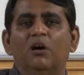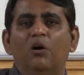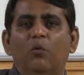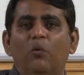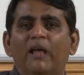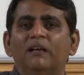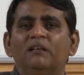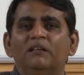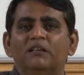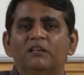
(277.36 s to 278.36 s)

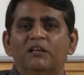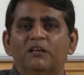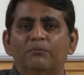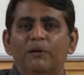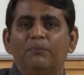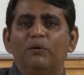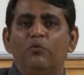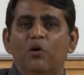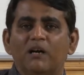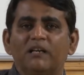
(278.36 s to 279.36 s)
when people
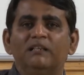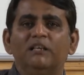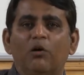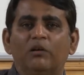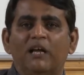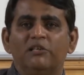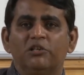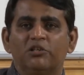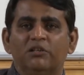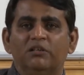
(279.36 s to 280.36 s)
work in the
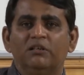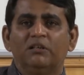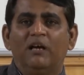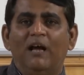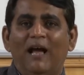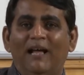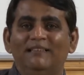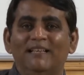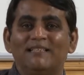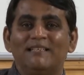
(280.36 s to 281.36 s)
organization and
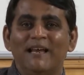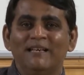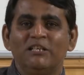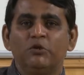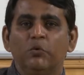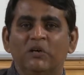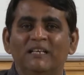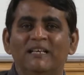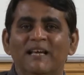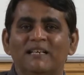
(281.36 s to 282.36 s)
they tend to
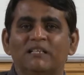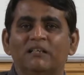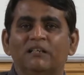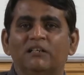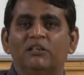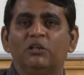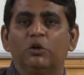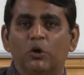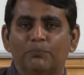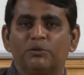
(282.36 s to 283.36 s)
create
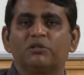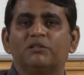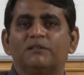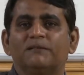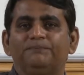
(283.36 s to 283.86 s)
groups?